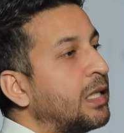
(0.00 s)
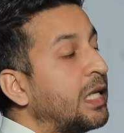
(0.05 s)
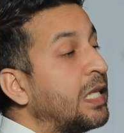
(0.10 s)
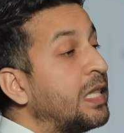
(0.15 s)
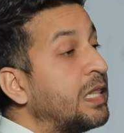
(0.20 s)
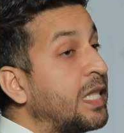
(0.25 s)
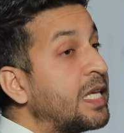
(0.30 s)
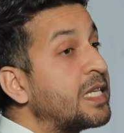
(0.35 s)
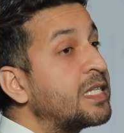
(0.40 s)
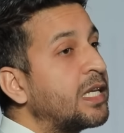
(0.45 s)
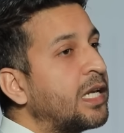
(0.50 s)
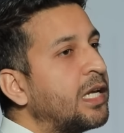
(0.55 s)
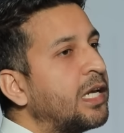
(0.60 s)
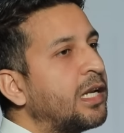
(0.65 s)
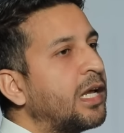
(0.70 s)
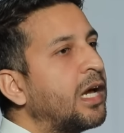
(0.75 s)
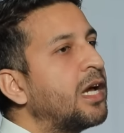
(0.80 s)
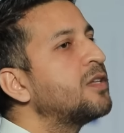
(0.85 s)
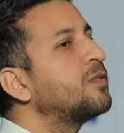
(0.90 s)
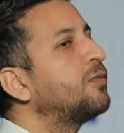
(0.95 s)
in this
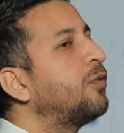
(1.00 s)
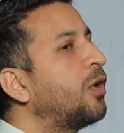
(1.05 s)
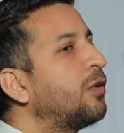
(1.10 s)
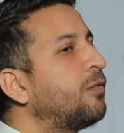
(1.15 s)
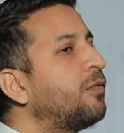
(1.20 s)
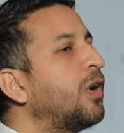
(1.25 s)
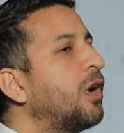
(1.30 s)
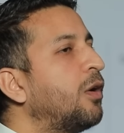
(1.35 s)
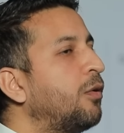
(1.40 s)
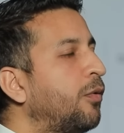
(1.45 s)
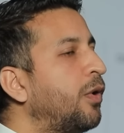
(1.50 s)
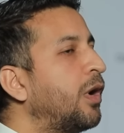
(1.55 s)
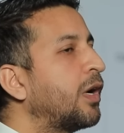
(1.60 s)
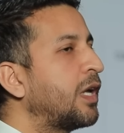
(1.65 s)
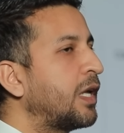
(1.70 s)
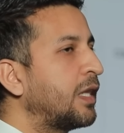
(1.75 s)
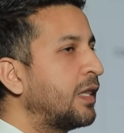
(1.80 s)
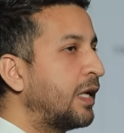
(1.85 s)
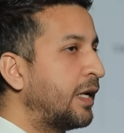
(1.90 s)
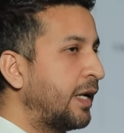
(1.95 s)
area is what we are
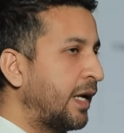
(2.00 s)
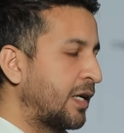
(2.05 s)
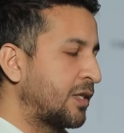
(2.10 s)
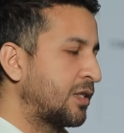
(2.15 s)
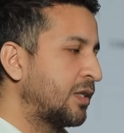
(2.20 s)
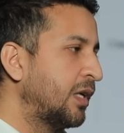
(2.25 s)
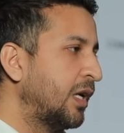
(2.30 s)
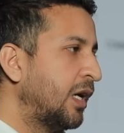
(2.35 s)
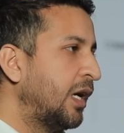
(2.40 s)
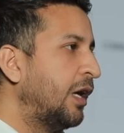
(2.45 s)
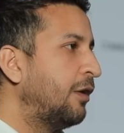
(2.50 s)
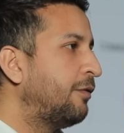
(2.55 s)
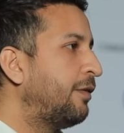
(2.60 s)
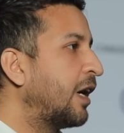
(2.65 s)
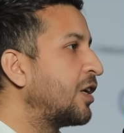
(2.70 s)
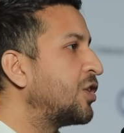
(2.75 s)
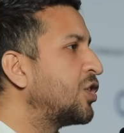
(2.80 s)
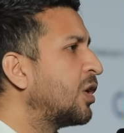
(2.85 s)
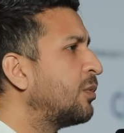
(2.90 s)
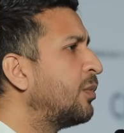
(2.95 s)
working the next. In
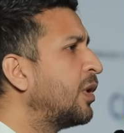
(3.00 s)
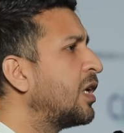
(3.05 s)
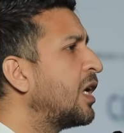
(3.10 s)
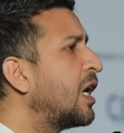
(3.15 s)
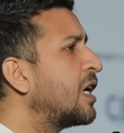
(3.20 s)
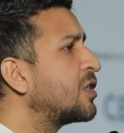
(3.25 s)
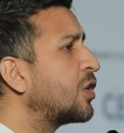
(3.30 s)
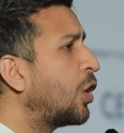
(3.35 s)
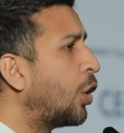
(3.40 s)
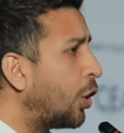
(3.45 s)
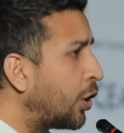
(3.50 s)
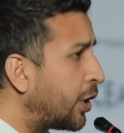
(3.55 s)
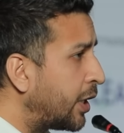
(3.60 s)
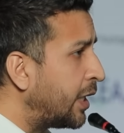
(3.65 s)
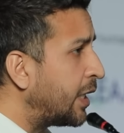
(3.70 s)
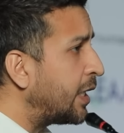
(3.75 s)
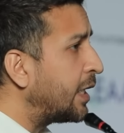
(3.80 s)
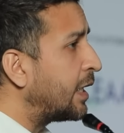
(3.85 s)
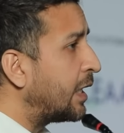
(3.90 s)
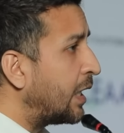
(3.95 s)
fact, Germany has
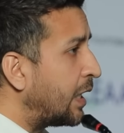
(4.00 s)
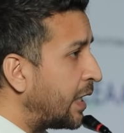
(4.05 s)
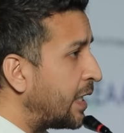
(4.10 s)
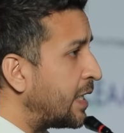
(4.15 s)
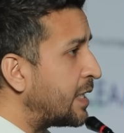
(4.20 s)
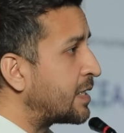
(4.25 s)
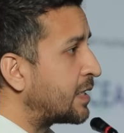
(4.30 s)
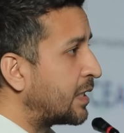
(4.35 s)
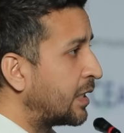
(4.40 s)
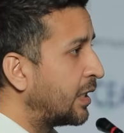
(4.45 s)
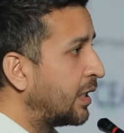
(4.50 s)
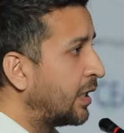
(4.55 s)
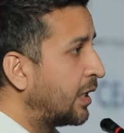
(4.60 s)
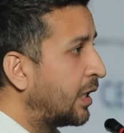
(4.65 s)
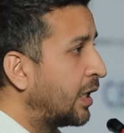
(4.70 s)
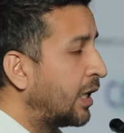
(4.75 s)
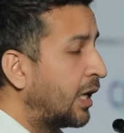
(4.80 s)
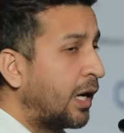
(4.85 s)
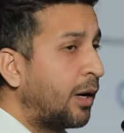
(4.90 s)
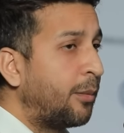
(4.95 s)
already released
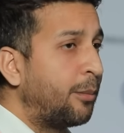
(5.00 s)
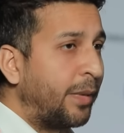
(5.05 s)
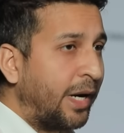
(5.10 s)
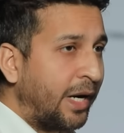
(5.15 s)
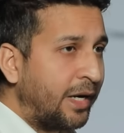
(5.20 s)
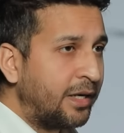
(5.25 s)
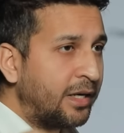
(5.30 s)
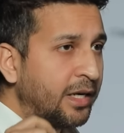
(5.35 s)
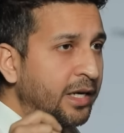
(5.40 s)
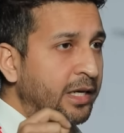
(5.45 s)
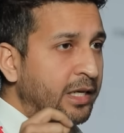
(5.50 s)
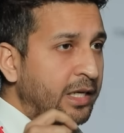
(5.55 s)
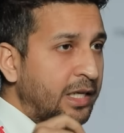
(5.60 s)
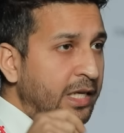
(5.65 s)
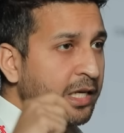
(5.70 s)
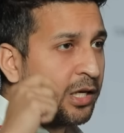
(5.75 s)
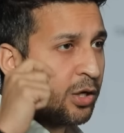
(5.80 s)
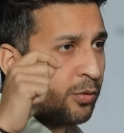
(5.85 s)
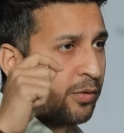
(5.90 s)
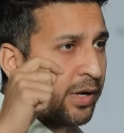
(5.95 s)
a
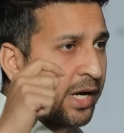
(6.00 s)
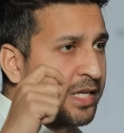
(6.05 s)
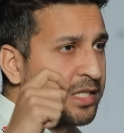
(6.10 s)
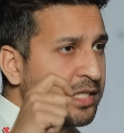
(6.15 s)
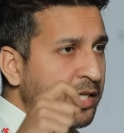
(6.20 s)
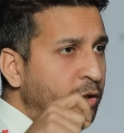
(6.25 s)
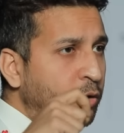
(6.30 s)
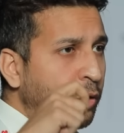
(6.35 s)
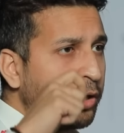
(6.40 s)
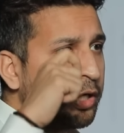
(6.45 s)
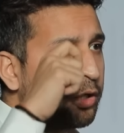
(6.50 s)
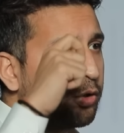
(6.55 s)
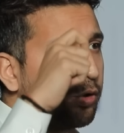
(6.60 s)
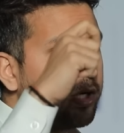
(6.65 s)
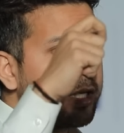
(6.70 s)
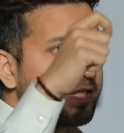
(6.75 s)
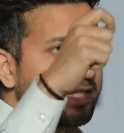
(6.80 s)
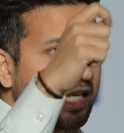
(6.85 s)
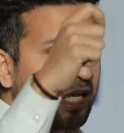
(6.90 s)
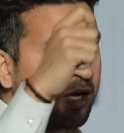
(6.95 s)
mandate year-wise in
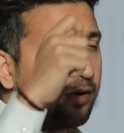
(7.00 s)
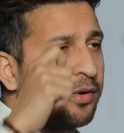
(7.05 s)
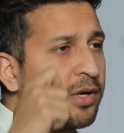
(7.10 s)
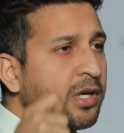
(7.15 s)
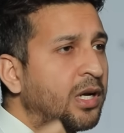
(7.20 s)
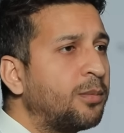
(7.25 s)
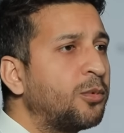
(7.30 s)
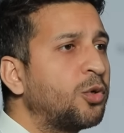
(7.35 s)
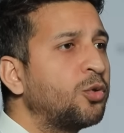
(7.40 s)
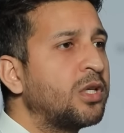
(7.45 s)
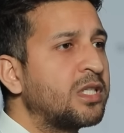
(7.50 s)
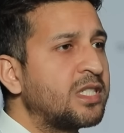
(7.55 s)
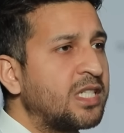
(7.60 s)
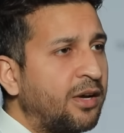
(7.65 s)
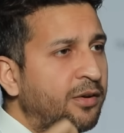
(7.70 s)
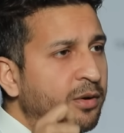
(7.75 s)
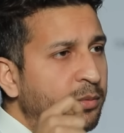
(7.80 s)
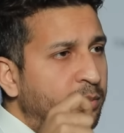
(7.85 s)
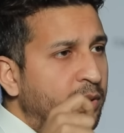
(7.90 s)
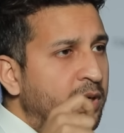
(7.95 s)
2027 up to the
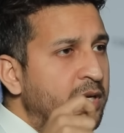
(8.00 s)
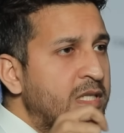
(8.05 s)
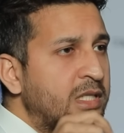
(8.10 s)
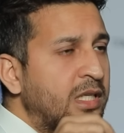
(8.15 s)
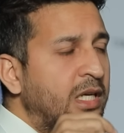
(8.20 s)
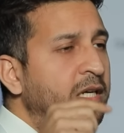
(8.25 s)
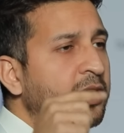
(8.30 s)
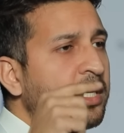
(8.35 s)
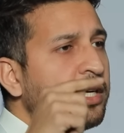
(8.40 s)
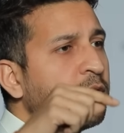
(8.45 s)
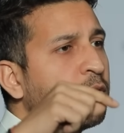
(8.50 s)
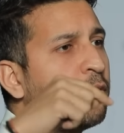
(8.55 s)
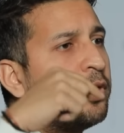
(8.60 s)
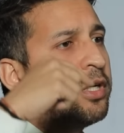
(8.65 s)
7%, in